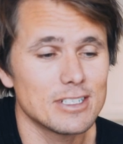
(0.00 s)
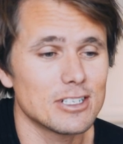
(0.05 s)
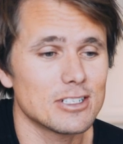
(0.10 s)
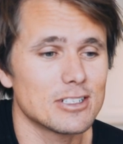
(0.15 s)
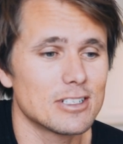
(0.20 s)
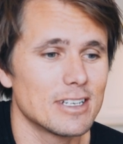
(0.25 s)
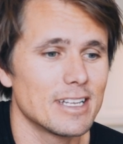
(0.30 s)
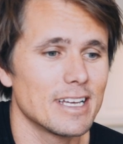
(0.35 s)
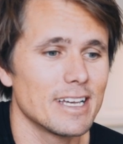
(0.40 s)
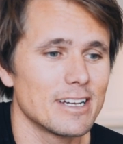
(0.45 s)
here
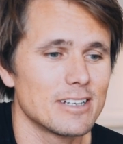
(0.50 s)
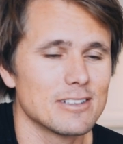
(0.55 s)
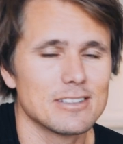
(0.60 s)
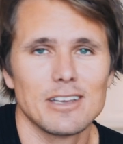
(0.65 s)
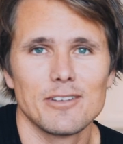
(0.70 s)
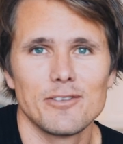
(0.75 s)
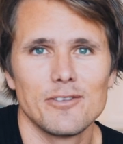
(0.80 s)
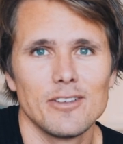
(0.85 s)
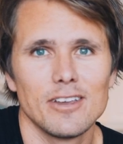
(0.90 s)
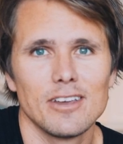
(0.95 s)
today, because
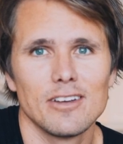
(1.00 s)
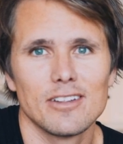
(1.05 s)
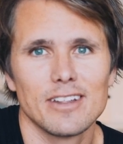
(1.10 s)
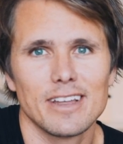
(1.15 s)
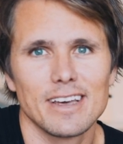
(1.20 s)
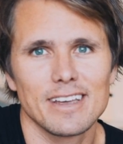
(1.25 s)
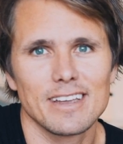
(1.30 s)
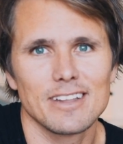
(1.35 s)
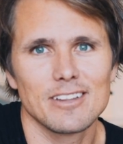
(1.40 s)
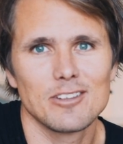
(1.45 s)
I feel
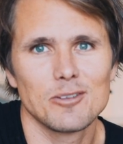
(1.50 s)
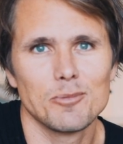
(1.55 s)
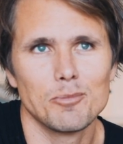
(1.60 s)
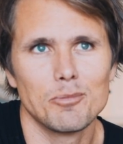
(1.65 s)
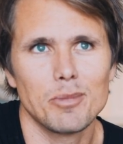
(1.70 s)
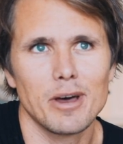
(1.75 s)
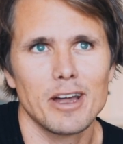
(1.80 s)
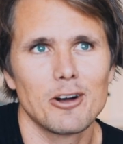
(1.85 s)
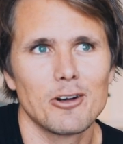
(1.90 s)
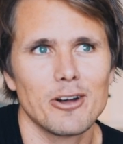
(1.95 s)
like it's
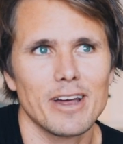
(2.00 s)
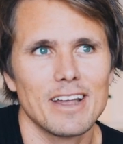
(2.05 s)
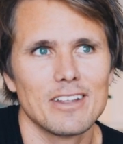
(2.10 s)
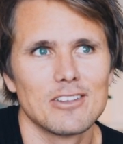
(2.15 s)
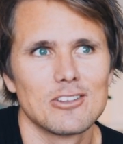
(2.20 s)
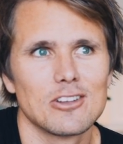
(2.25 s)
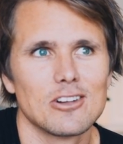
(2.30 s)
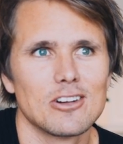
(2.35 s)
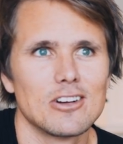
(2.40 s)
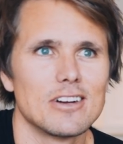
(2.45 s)
better to
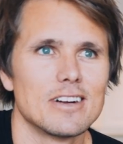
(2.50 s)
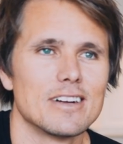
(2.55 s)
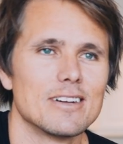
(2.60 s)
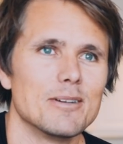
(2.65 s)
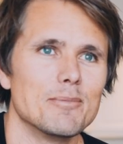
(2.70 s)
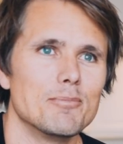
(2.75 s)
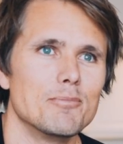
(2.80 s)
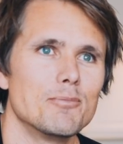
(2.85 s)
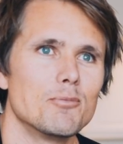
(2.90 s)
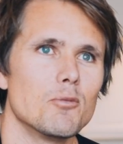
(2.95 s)

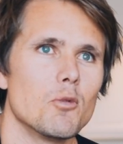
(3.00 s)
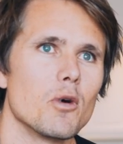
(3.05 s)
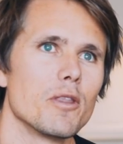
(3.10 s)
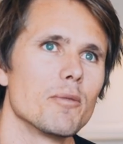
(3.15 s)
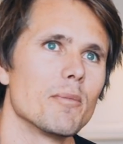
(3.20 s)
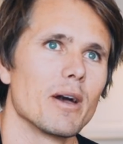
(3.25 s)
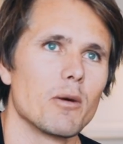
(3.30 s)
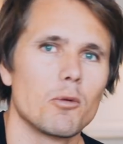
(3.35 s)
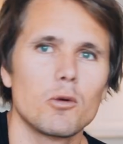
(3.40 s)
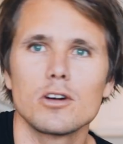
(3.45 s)
answer with
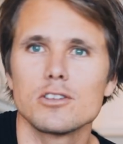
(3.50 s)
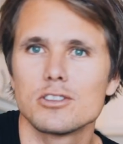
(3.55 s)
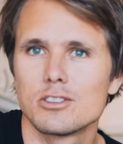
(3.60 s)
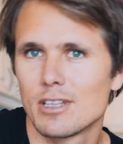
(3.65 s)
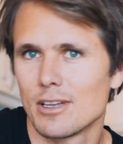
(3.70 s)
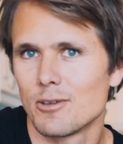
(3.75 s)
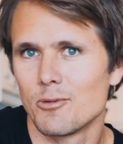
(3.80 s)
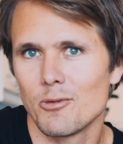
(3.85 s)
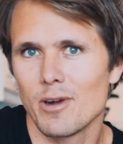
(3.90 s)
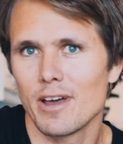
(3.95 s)
my
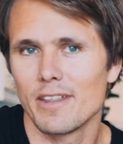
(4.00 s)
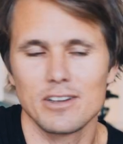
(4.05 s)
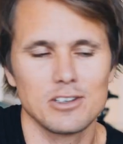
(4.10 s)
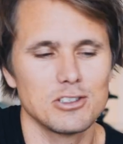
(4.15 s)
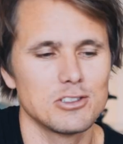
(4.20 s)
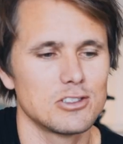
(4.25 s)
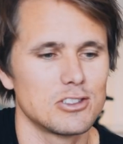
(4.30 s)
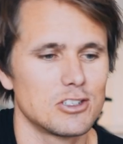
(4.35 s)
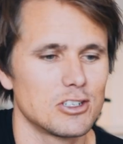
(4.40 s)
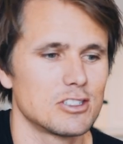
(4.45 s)
words rather
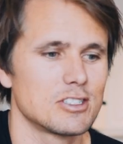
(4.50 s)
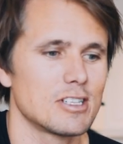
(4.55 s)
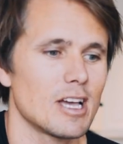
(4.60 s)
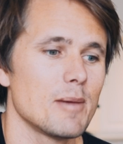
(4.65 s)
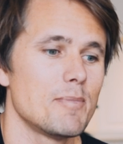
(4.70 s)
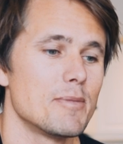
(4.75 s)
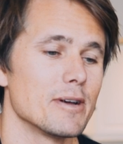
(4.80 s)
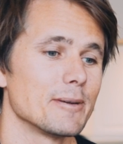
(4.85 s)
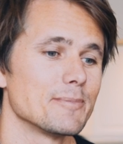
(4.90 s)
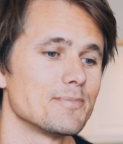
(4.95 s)
than just
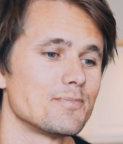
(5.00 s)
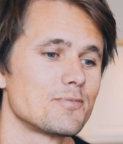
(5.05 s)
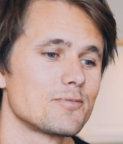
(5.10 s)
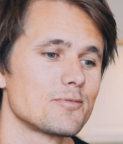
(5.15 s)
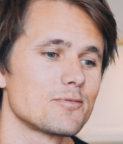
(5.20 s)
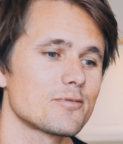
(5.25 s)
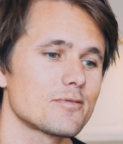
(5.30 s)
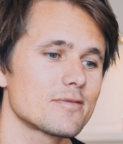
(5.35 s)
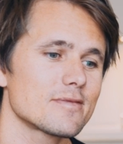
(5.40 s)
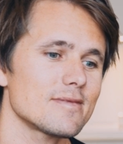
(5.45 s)
typing.
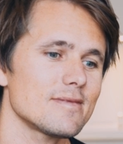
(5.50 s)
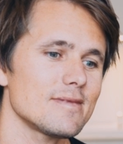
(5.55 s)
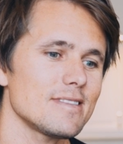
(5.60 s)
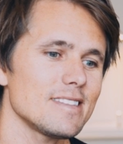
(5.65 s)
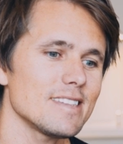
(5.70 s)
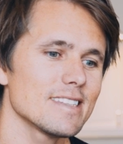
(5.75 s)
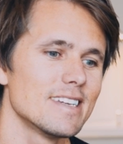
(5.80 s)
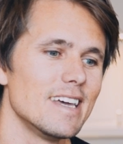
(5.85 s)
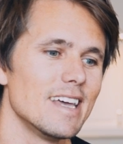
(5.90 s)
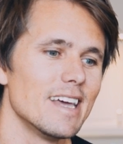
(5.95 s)

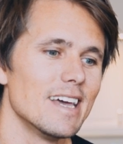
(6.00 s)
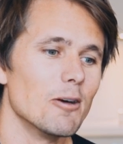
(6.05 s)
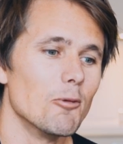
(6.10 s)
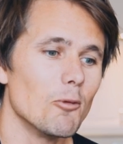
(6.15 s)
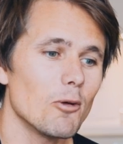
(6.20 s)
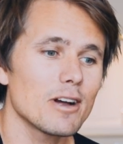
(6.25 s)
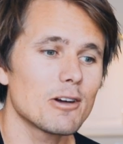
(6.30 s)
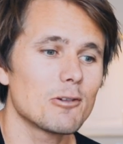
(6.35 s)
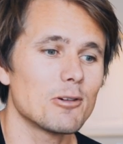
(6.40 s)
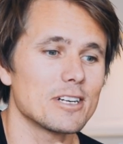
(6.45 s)

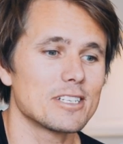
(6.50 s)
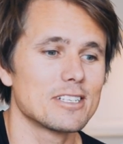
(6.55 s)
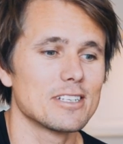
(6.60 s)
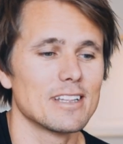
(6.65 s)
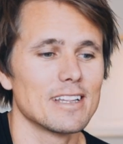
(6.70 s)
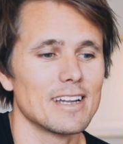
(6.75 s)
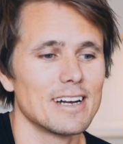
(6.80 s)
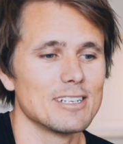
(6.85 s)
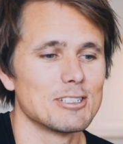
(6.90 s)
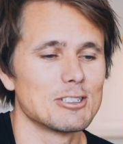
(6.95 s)
One
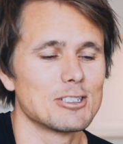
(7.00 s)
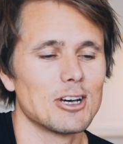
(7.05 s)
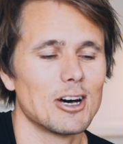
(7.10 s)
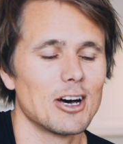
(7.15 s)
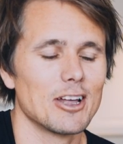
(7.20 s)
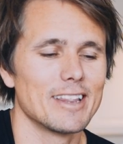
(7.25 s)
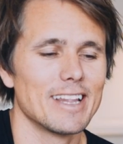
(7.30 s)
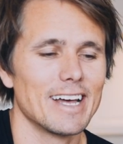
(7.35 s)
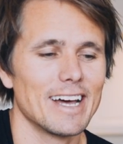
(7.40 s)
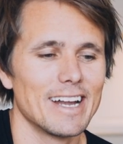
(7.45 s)
question that I
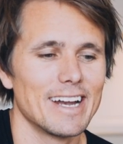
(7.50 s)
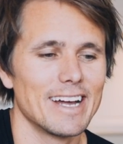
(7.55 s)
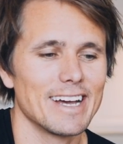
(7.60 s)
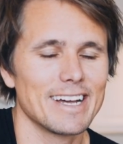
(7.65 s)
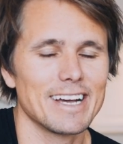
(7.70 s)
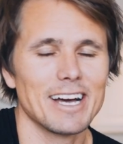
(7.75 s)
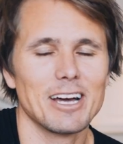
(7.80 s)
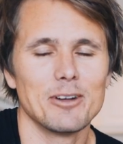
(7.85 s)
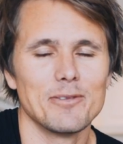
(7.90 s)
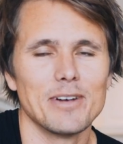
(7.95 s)
saw that I
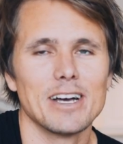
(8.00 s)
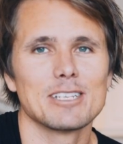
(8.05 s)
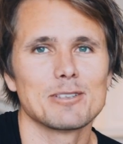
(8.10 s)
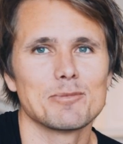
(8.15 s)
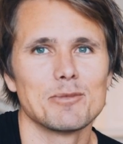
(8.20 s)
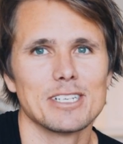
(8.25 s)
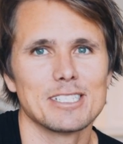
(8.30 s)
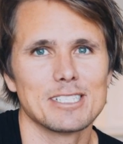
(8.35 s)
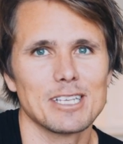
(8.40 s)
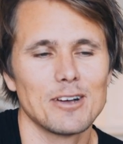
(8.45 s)
kind of
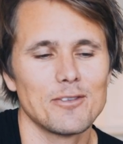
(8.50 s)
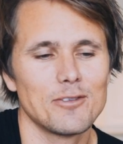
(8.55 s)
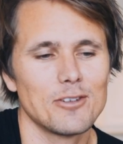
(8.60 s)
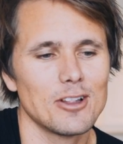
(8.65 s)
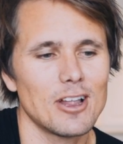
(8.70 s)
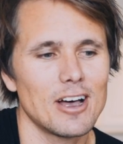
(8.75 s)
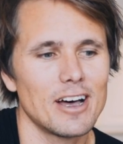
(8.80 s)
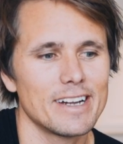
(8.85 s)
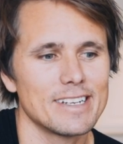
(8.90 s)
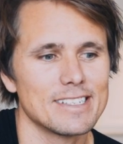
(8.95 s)
asked myself a
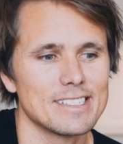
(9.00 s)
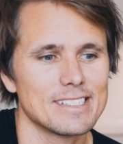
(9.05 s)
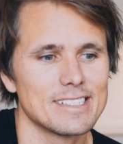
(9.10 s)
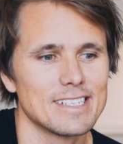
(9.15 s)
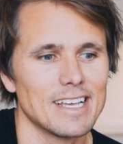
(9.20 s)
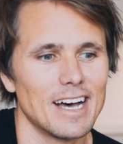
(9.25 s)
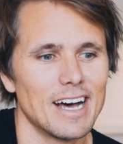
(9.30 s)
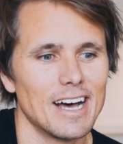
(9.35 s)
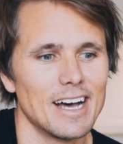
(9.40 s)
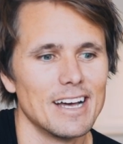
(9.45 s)
lot
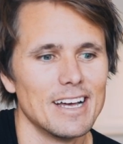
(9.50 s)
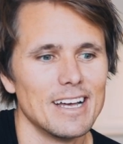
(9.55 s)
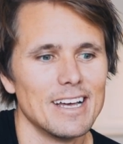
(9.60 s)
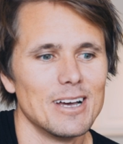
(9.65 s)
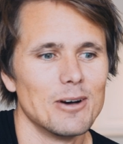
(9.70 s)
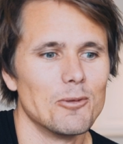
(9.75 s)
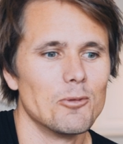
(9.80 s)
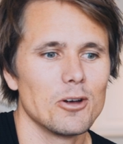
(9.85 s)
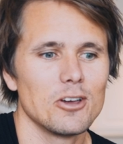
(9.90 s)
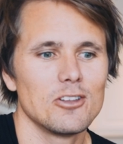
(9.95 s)
is,
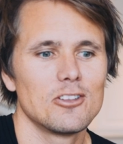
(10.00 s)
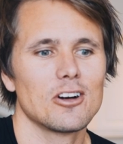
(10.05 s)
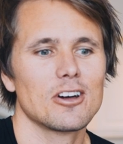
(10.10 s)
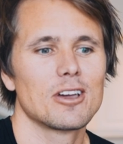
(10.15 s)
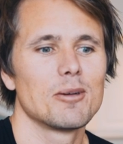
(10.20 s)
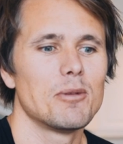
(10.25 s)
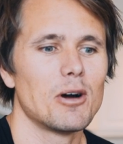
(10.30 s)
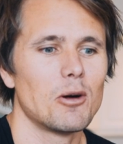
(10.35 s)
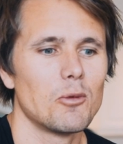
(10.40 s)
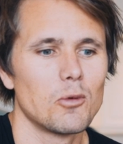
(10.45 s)
when you
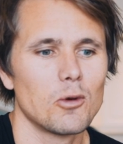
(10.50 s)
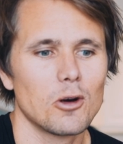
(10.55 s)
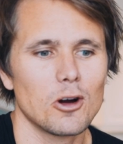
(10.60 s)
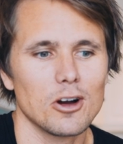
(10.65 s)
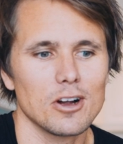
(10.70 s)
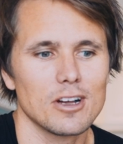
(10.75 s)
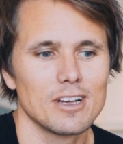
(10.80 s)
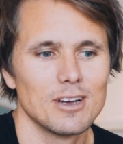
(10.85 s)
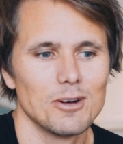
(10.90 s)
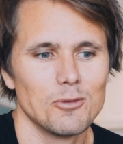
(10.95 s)
talk about
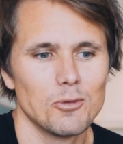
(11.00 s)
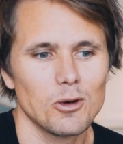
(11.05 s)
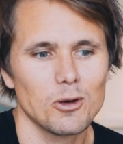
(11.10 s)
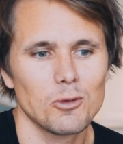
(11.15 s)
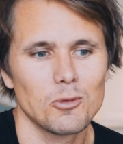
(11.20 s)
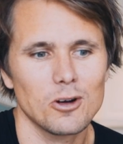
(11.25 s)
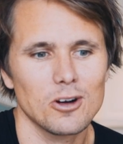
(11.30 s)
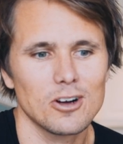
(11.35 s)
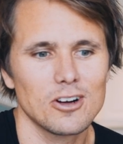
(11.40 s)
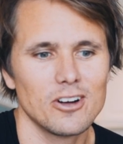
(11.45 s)
work,
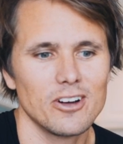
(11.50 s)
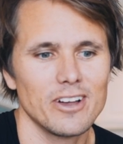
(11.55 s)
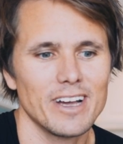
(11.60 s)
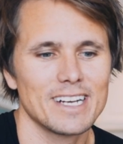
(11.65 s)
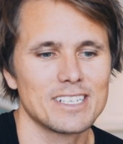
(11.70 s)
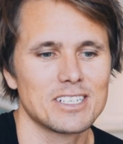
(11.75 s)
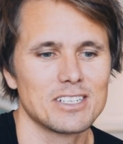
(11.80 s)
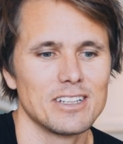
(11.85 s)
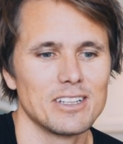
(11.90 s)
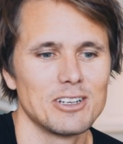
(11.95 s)
what work are you
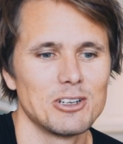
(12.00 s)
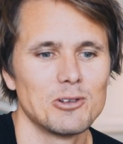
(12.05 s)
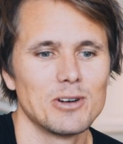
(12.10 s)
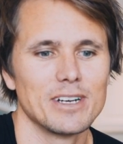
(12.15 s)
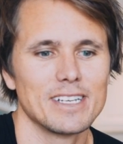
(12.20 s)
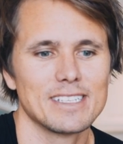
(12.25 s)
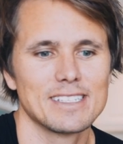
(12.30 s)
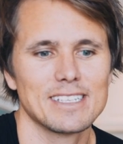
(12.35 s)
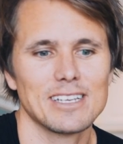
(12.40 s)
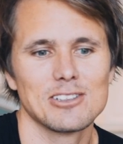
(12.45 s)
actually
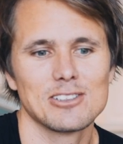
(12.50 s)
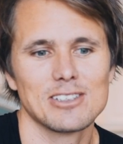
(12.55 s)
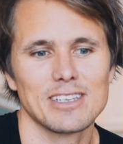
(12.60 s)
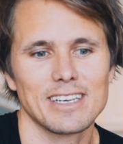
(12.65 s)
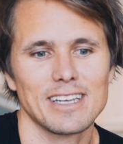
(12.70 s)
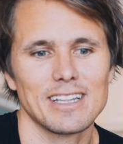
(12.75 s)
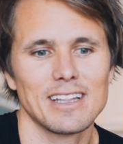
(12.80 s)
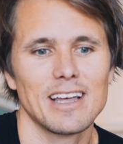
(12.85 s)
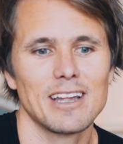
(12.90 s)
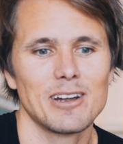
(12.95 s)
doing? Sounds
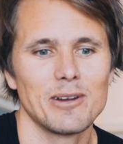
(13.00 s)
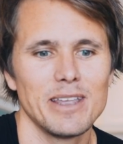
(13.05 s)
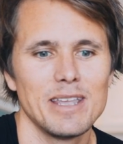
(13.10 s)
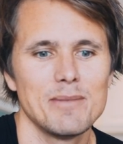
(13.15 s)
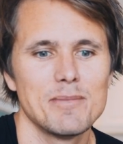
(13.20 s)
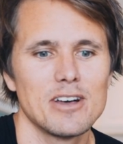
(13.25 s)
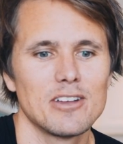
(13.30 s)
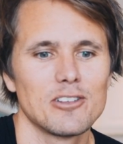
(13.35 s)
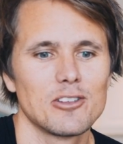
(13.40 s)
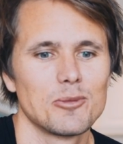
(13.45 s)
like a lot of
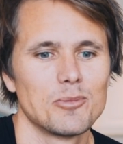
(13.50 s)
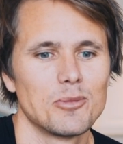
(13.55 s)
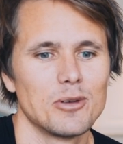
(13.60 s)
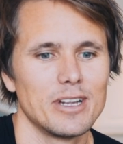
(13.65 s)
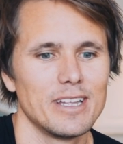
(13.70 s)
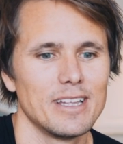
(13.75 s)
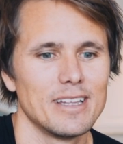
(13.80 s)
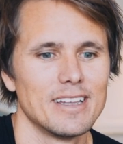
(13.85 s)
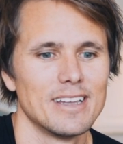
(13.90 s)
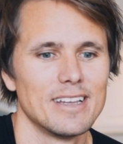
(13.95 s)
emails, but